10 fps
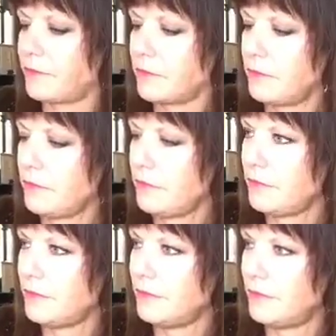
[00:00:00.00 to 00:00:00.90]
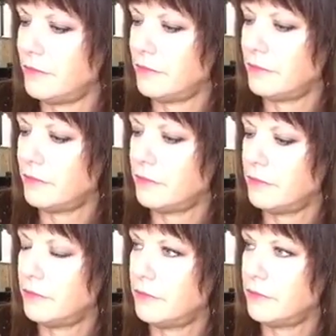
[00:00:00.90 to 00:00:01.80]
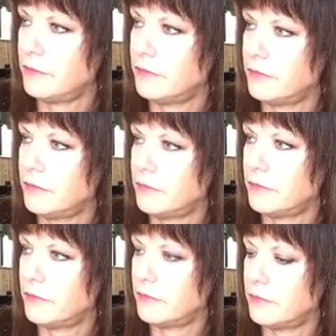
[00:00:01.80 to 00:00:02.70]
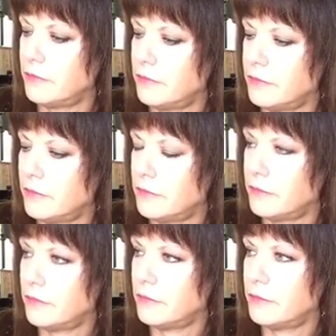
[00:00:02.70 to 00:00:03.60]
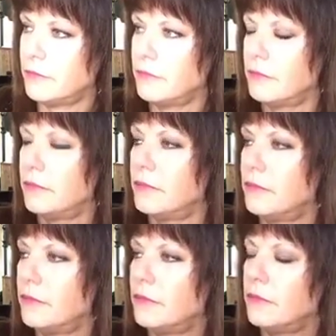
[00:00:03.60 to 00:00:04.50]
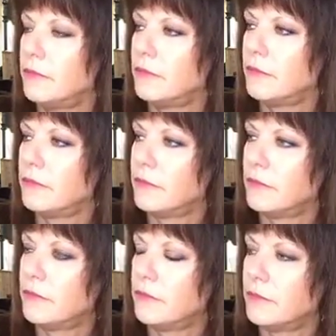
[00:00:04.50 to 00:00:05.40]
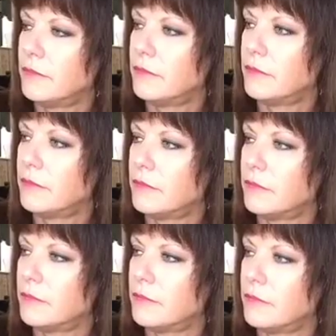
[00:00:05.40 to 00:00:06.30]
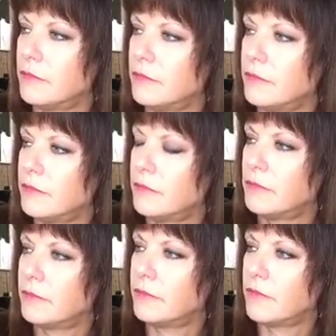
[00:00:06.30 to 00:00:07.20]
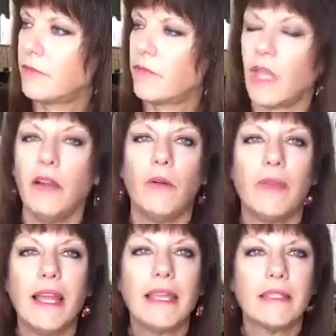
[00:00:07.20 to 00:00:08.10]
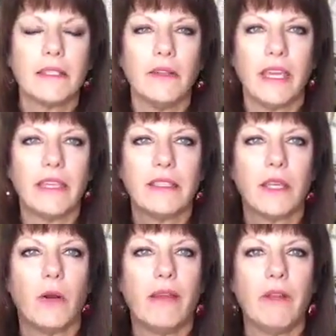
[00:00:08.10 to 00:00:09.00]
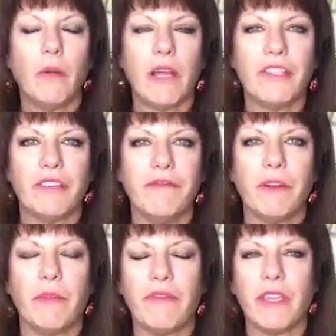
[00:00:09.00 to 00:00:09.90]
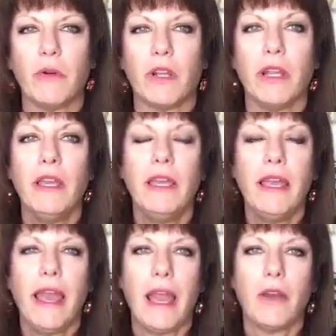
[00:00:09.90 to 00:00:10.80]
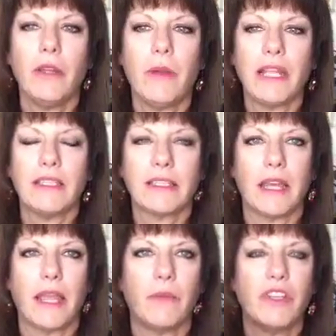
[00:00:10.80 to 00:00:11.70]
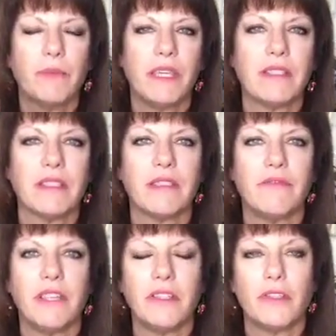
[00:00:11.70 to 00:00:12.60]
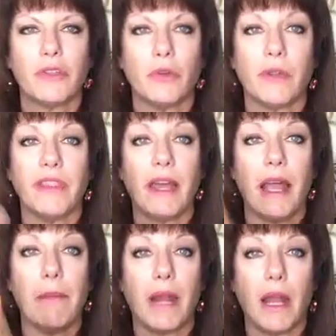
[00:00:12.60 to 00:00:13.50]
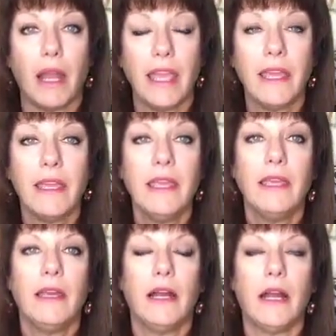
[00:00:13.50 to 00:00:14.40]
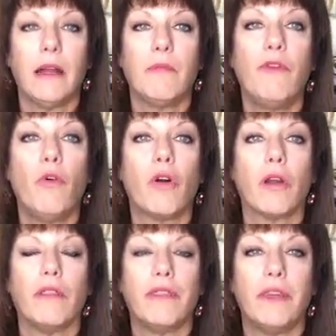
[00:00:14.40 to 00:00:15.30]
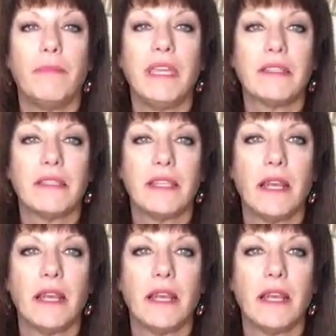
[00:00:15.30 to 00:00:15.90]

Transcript: Yeah, Tanaya asked, how do you decide which vintage pieces you'll purchase and use for your jewelry? Oh, nice. Okay, so I have a question from a viewer. How do I decide which pieces of vintage jewelry that I buy for the pieces that